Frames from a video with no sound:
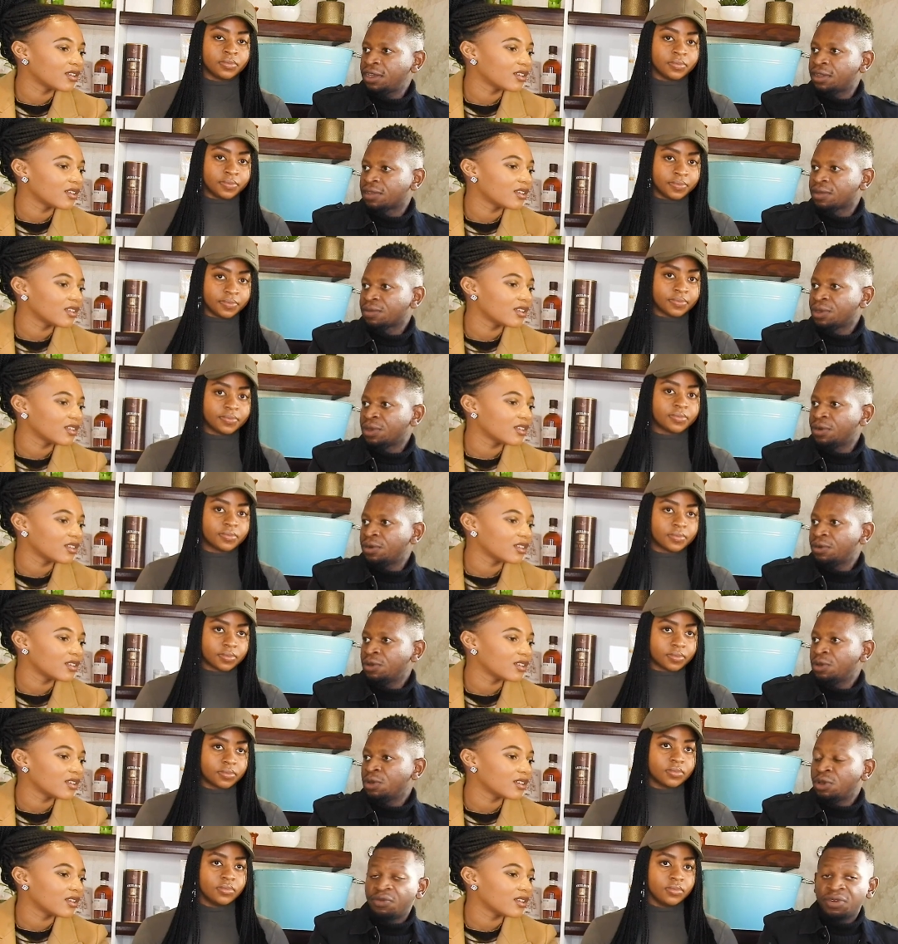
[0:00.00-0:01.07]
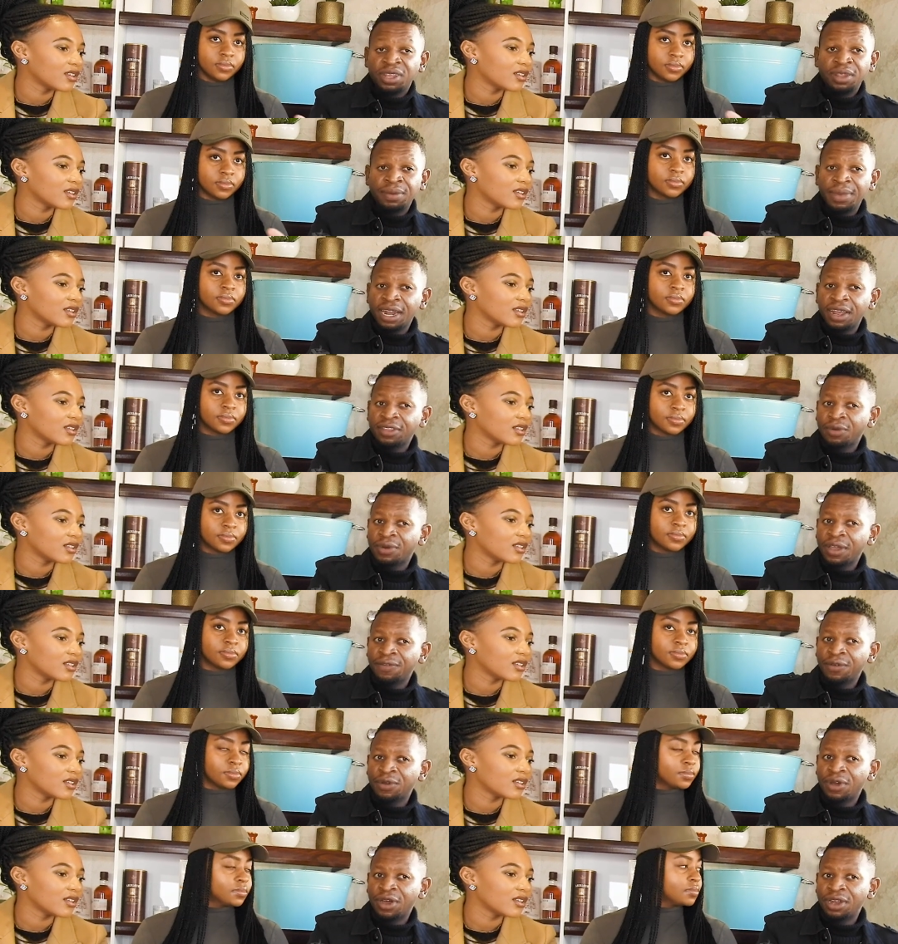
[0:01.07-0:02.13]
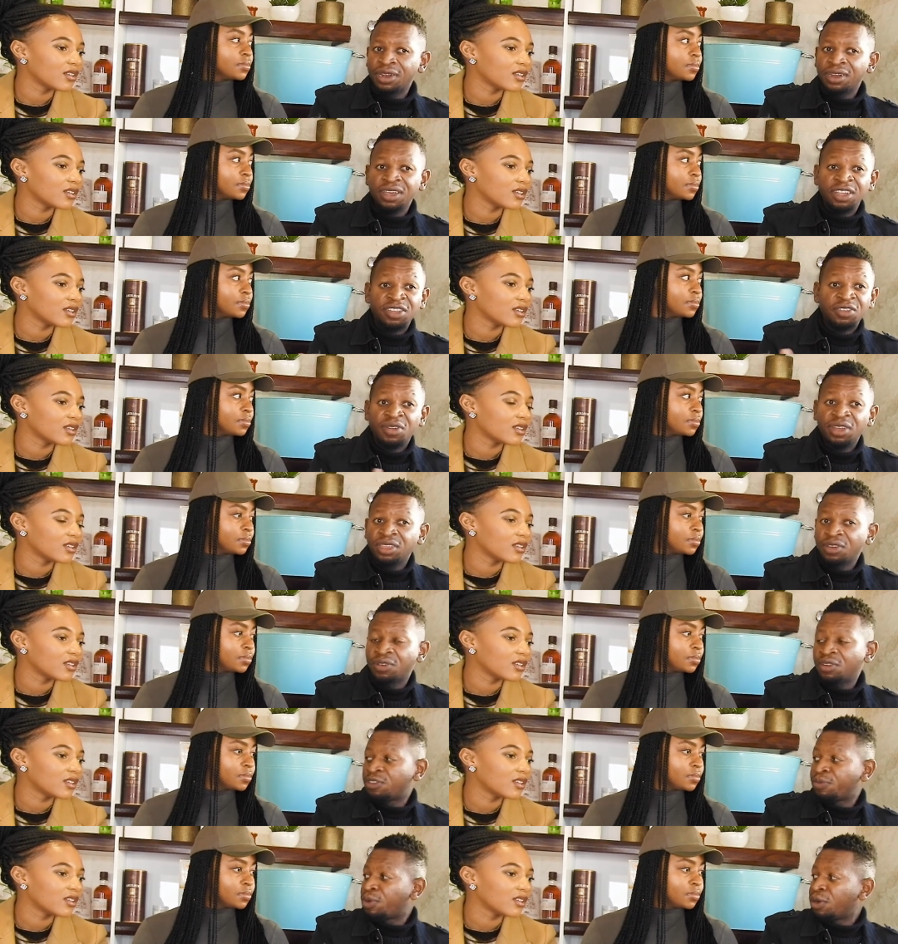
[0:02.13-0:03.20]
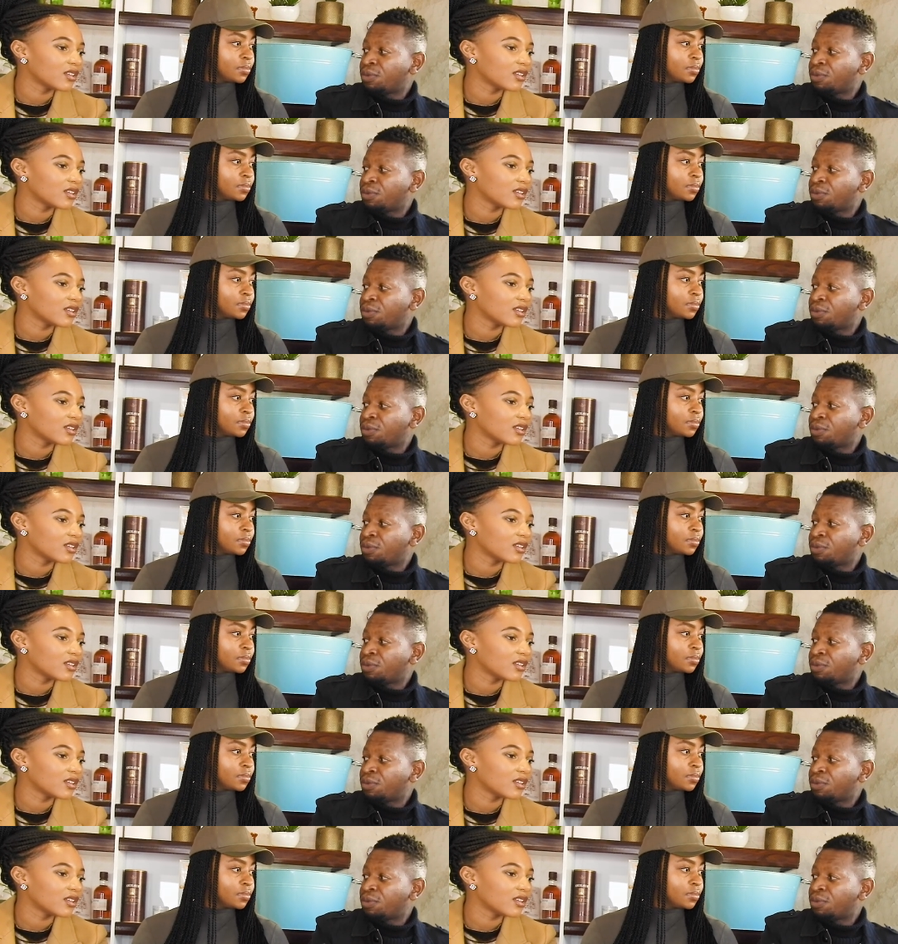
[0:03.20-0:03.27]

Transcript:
Speaker 1: deal, you know? Whether the man has a wife or not, it's not the girl's